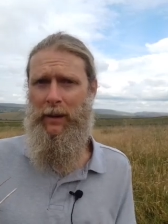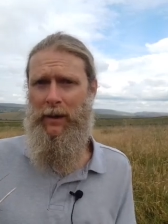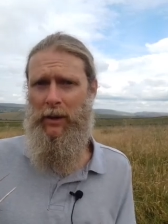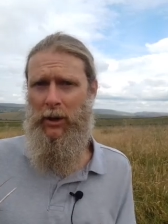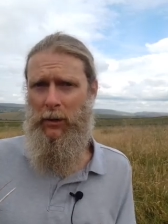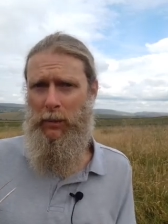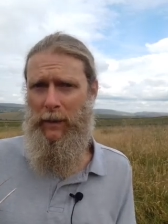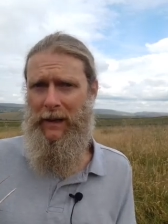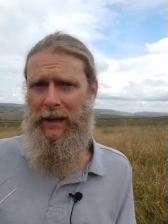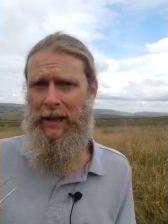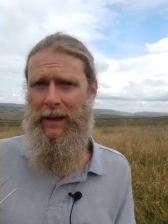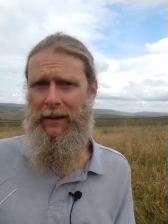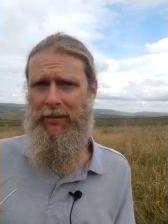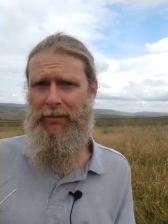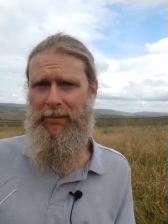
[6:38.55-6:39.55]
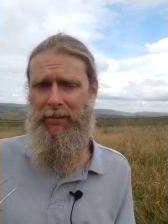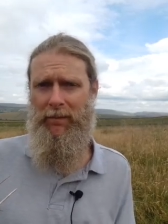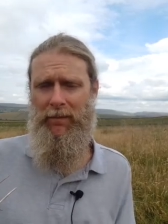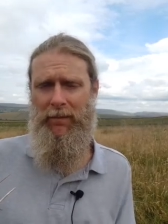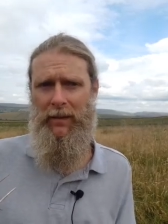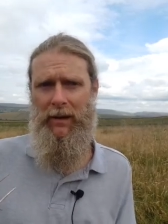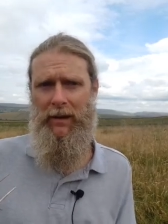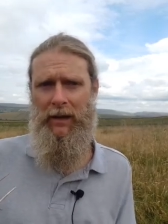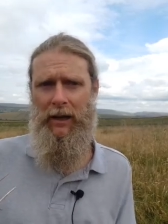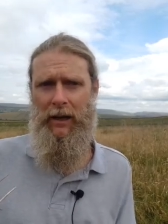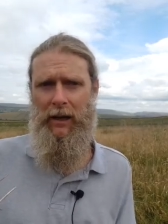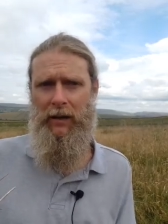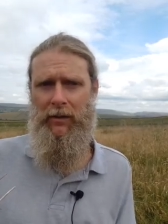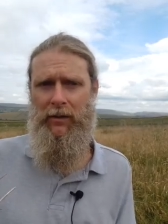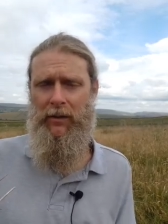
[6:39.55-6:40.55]
At the beginning,
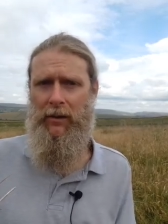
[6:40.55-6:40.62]
uh,